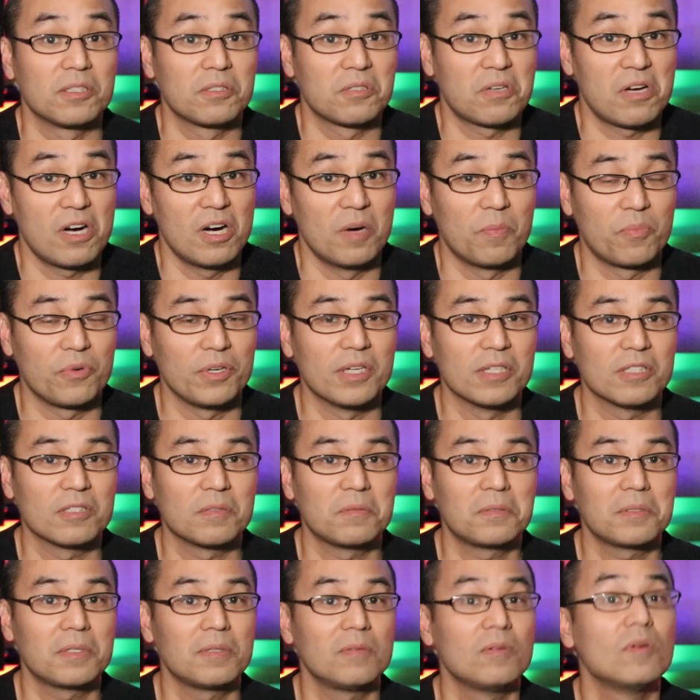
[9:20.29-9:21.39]

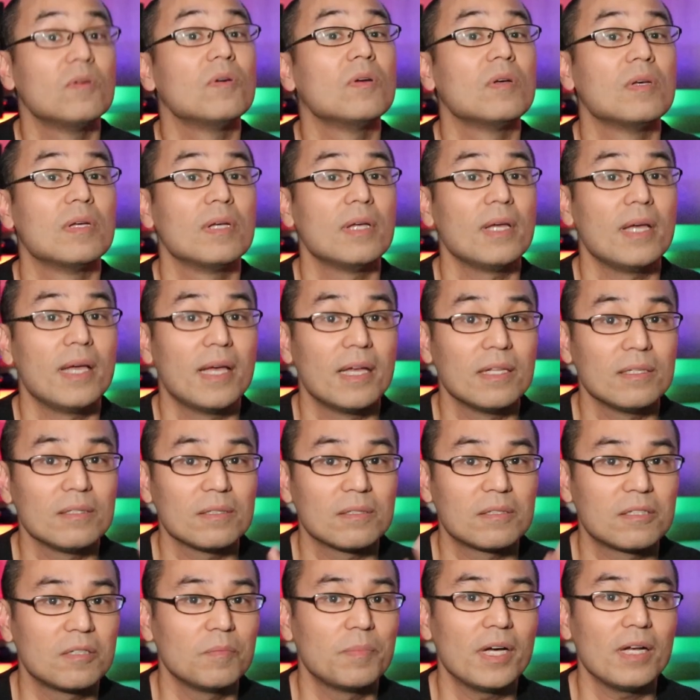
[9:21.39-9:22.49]
Comprehensible and
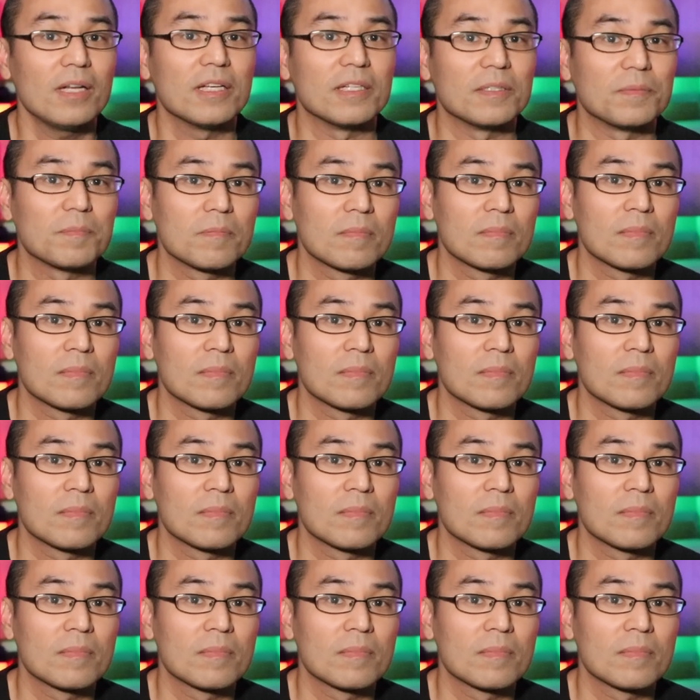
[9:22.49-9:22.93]
compelling.